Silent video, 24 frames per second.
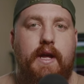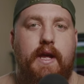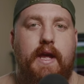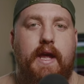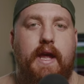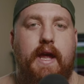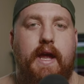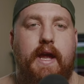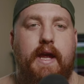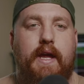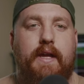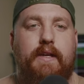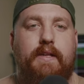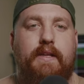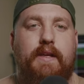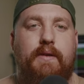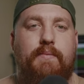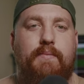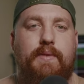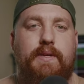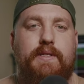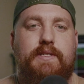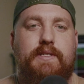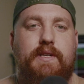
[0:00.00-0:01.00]
and
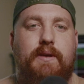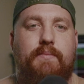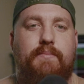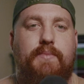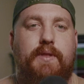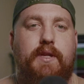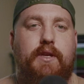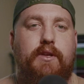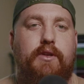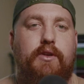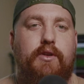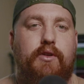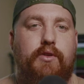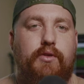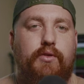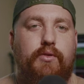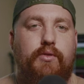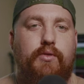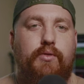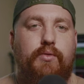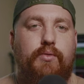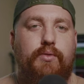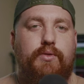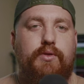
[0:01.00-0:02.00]
give me something
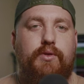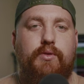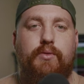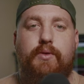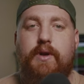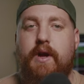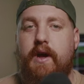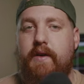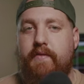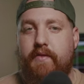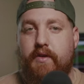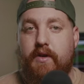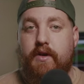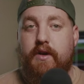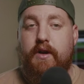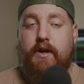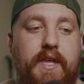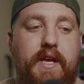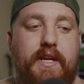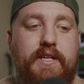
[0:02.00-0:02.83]
new to cover.